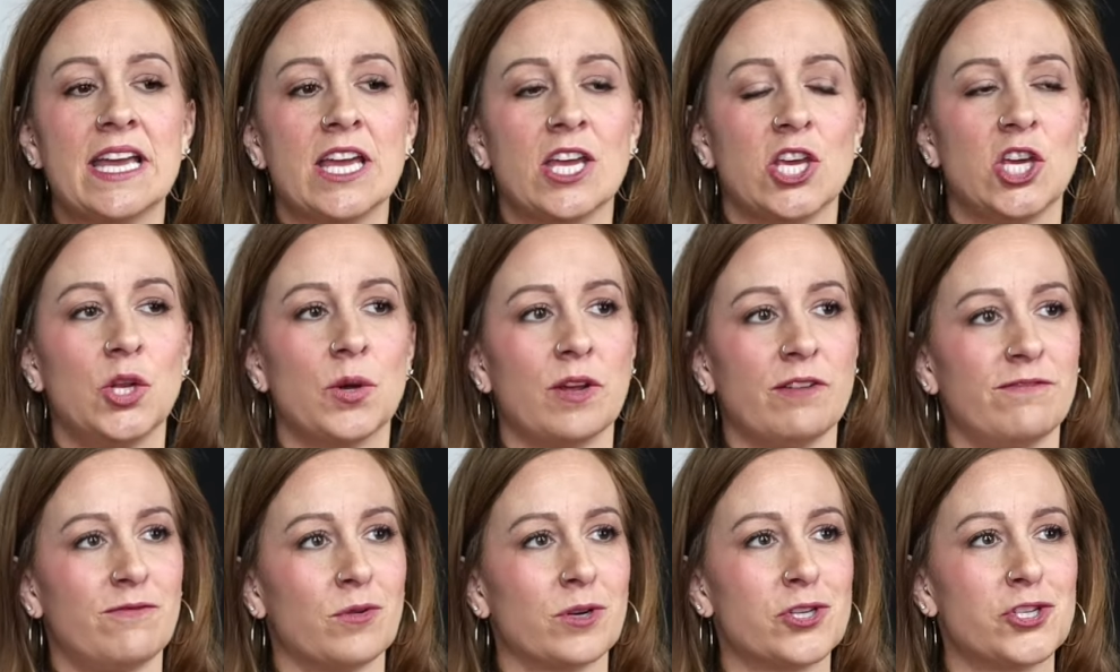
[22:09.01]
You know,
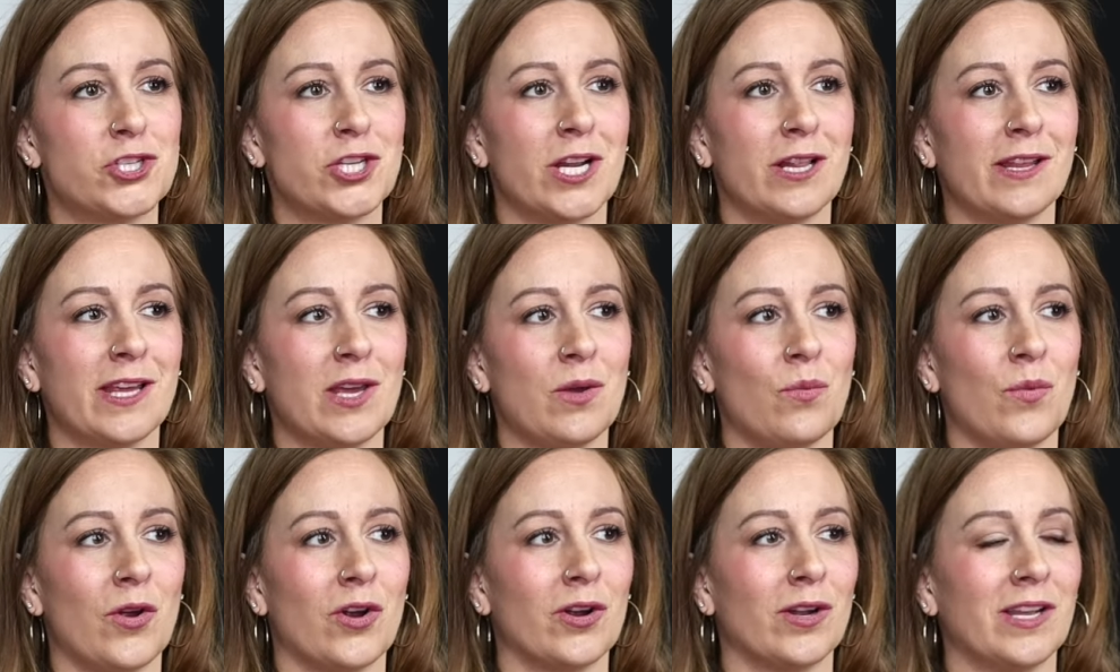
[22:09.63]
unfortunately,
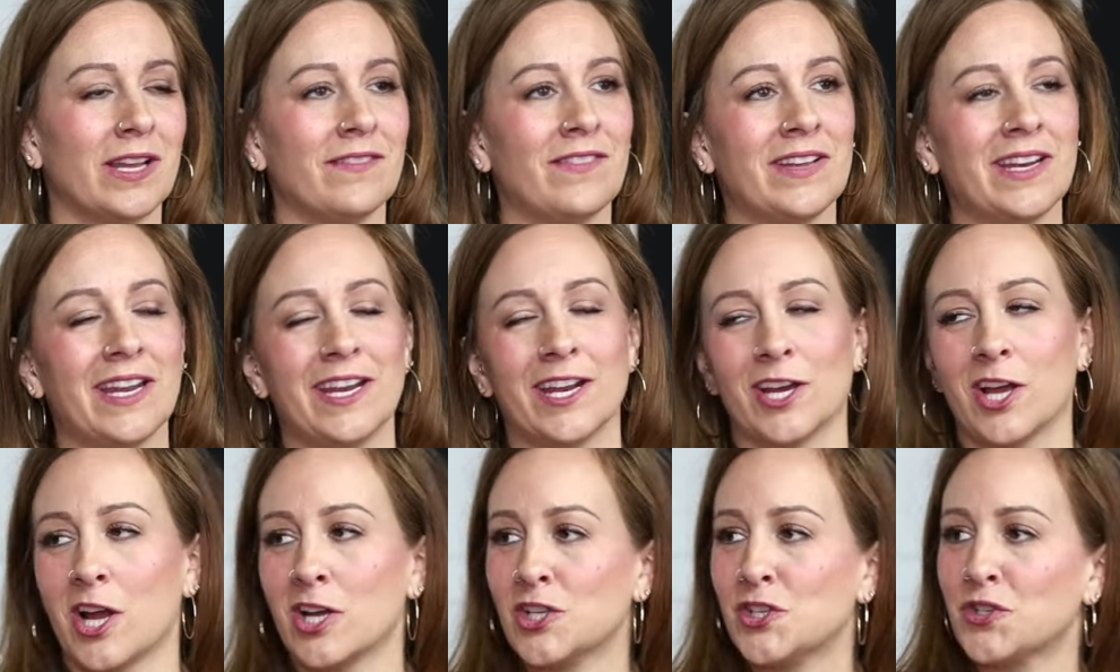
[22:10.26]
we're living in a
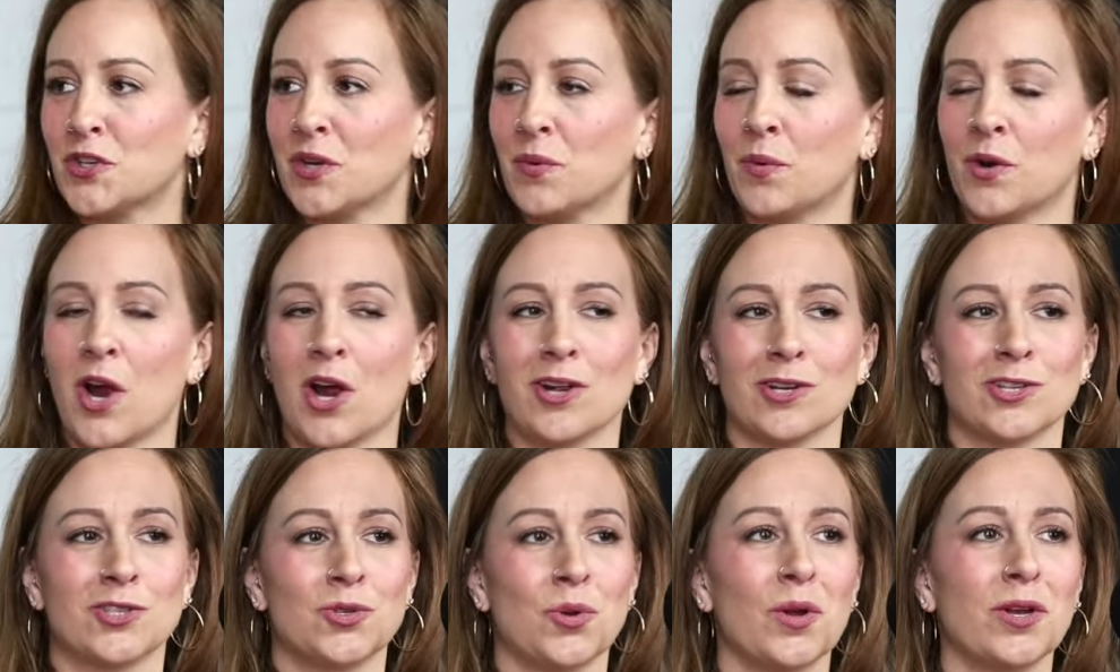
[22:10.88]
country where
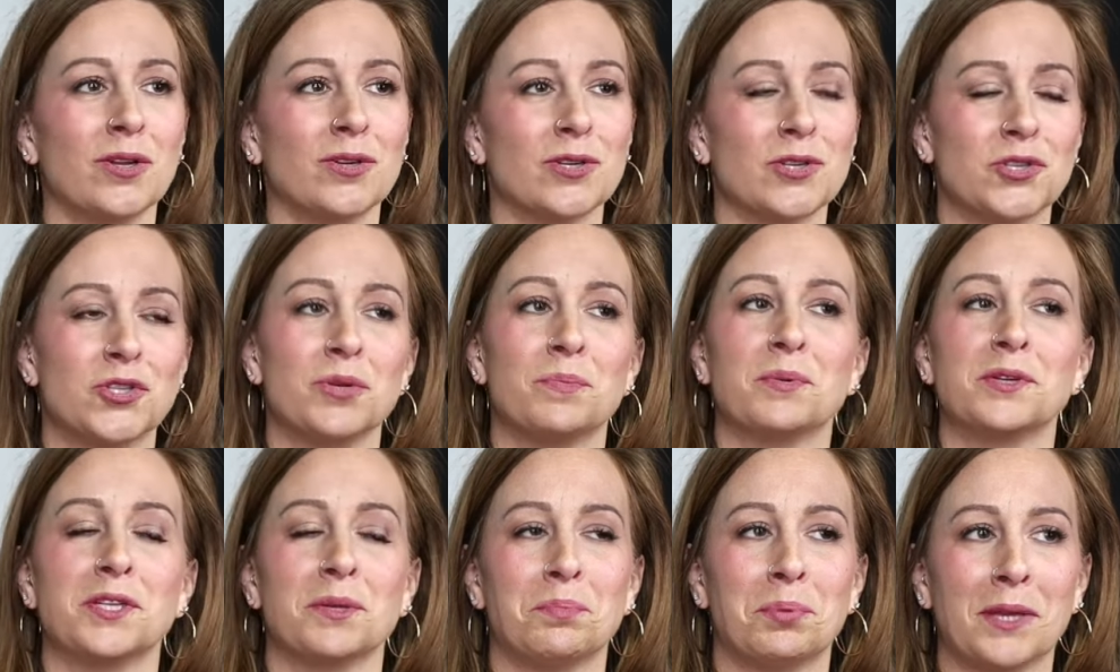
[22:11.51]
our soil is
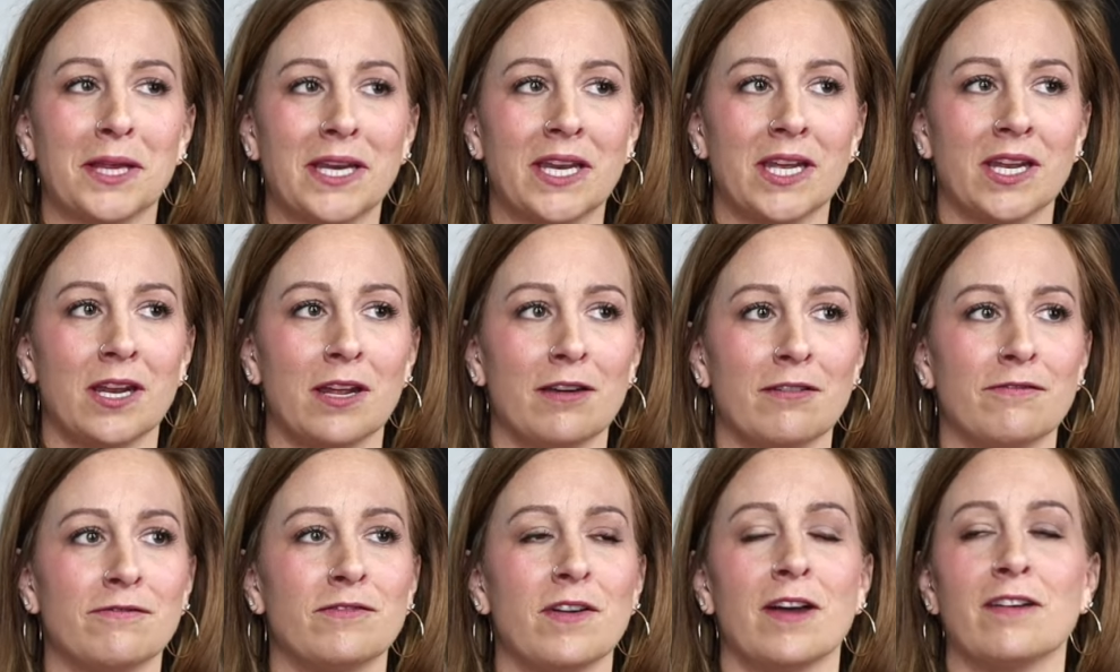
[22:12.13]
super depleted
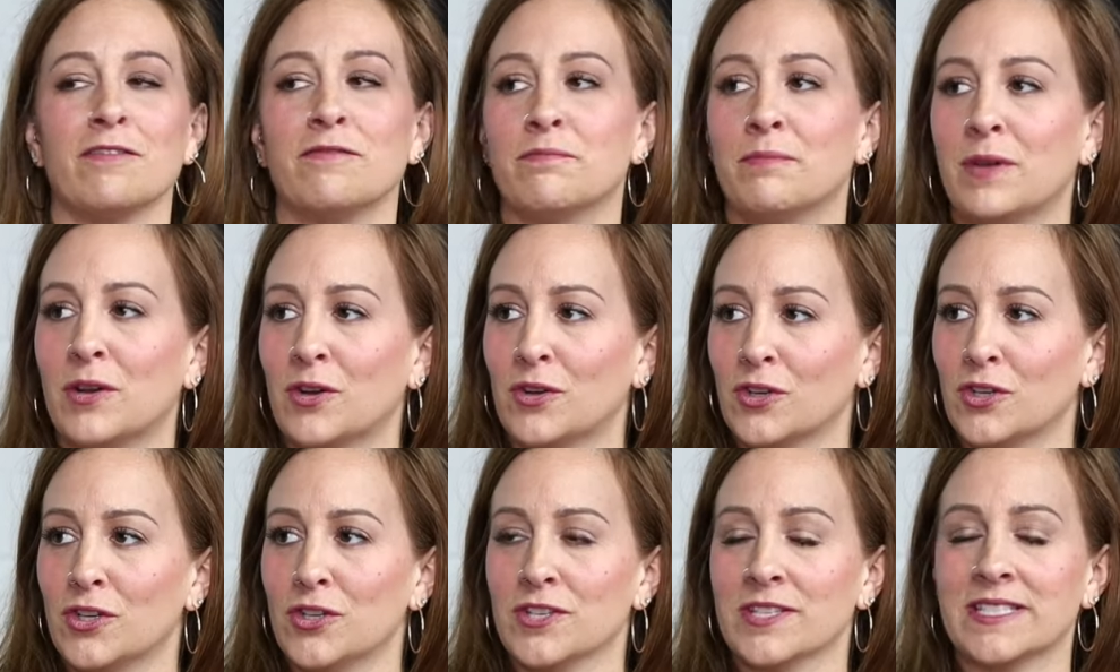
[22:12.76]
of, of
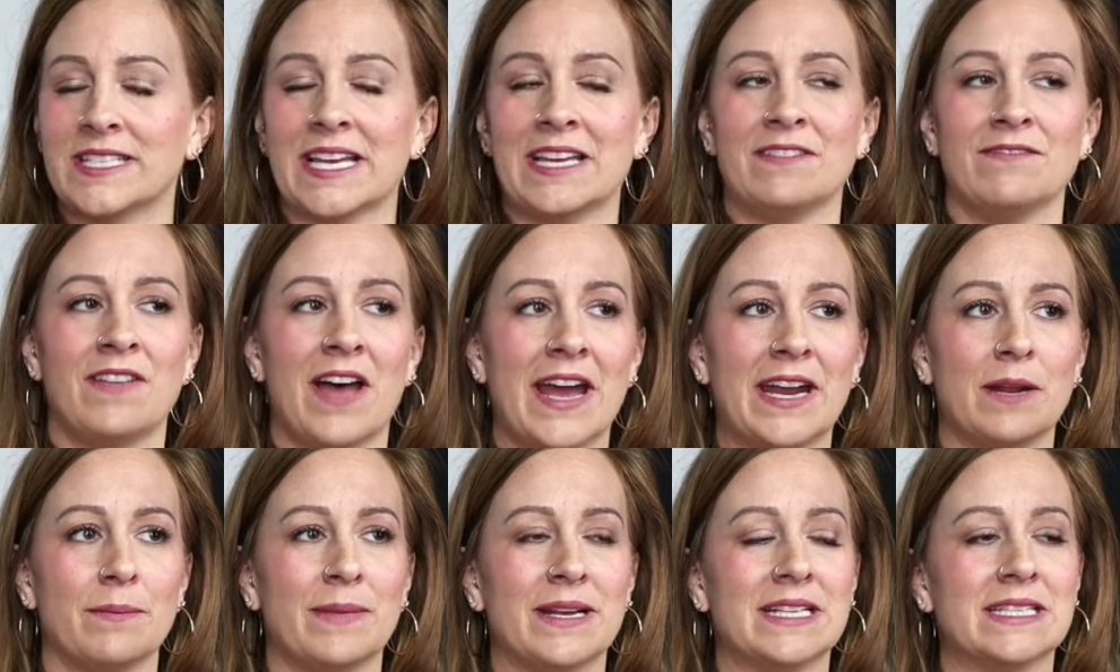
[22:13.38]
minerals and
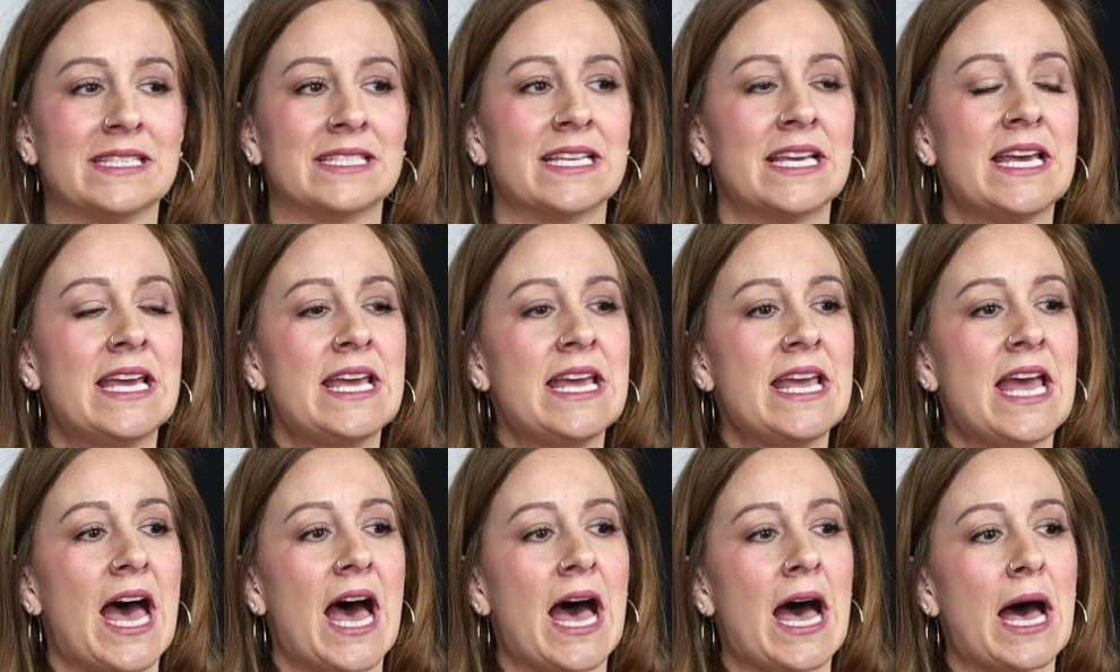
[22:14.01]
vitamins,
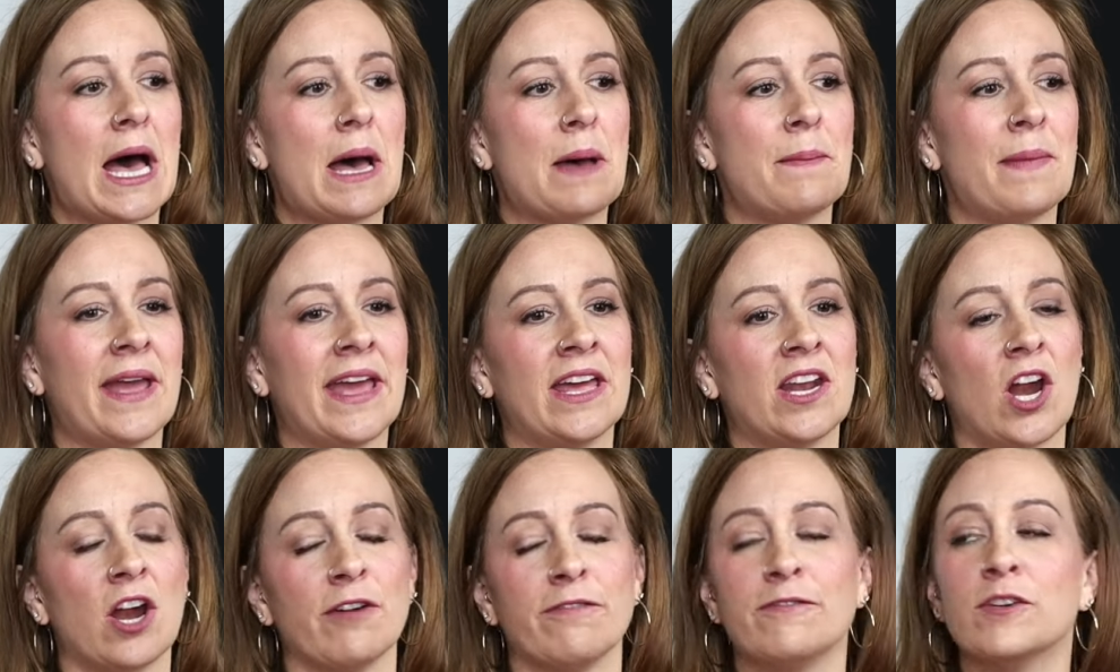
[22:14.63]
um,
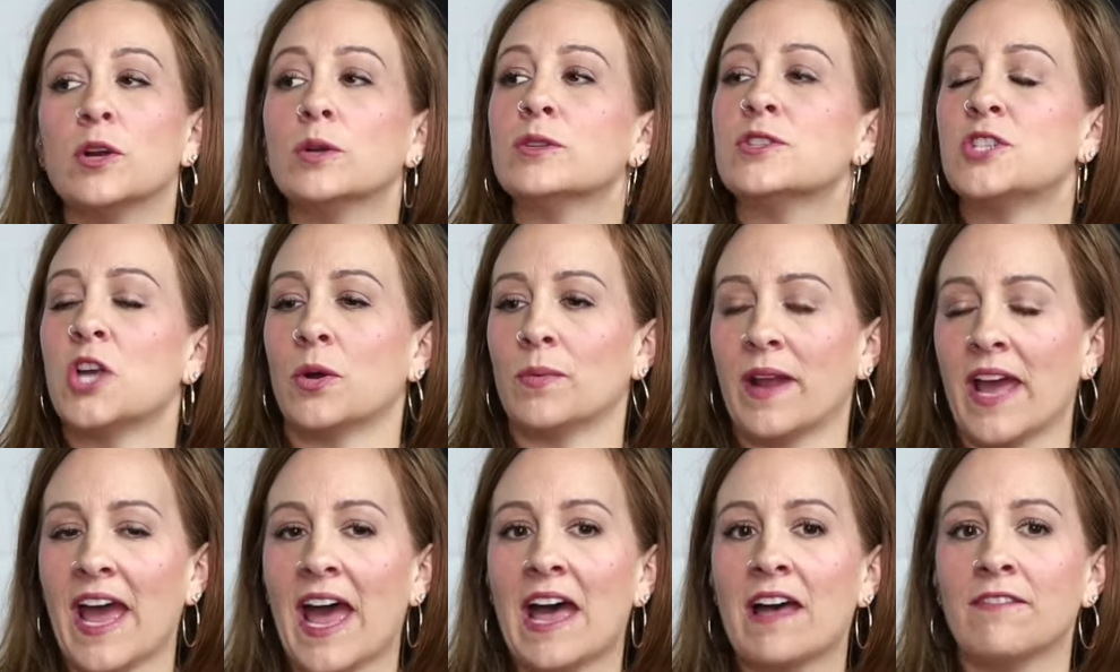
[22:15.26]
and our foods
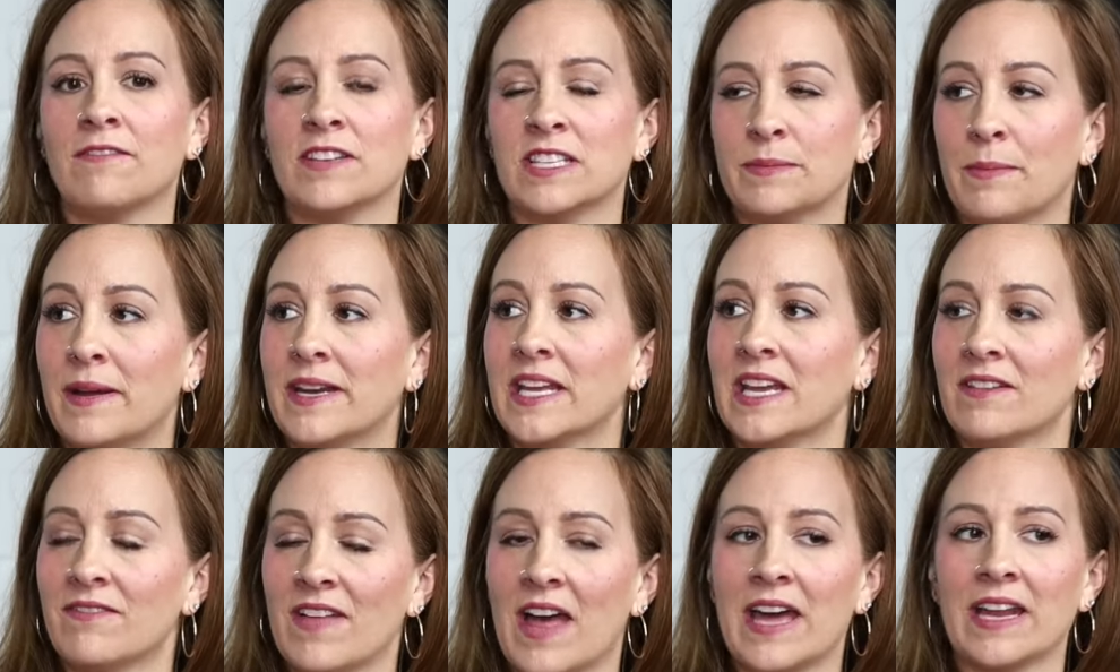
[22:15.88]
don't have as
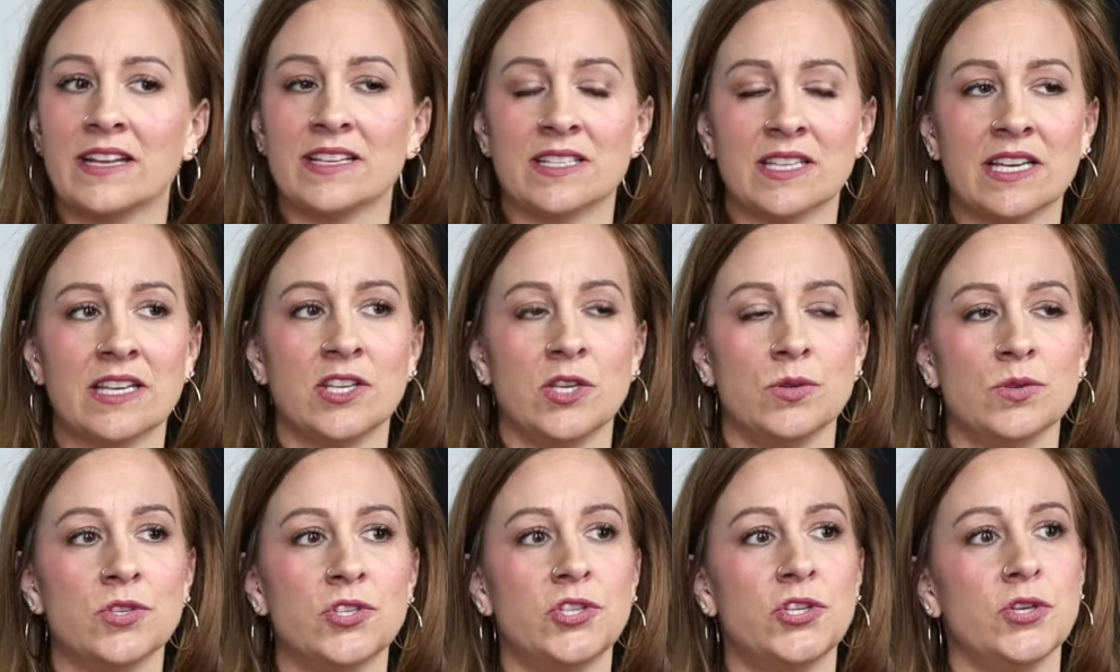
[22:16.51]
many of that as it
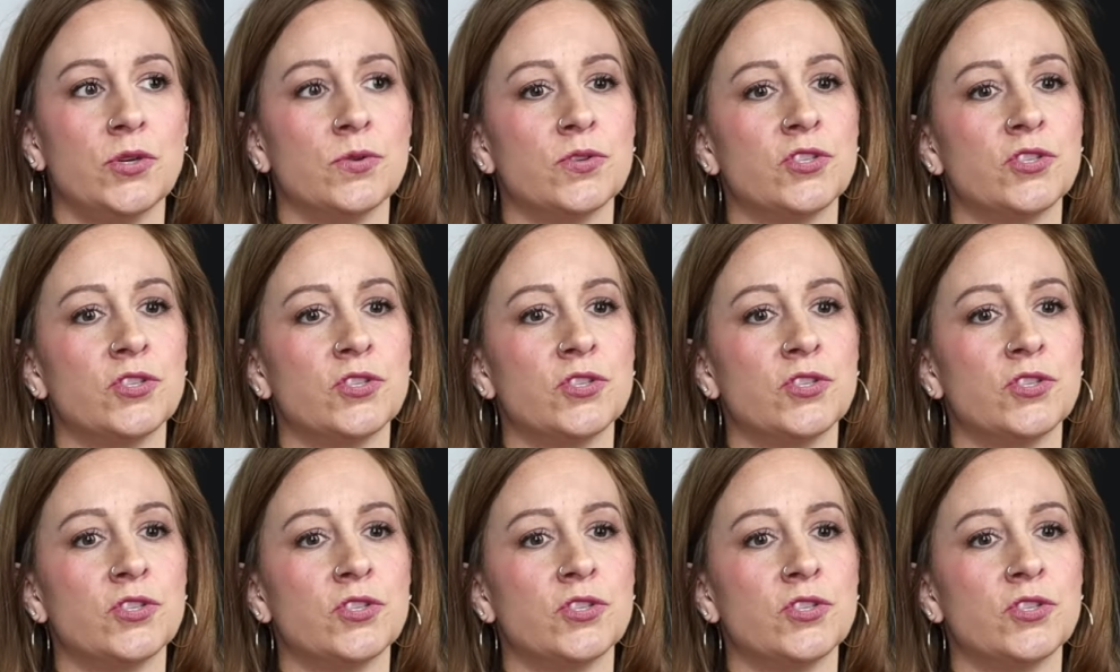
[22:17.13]
used to.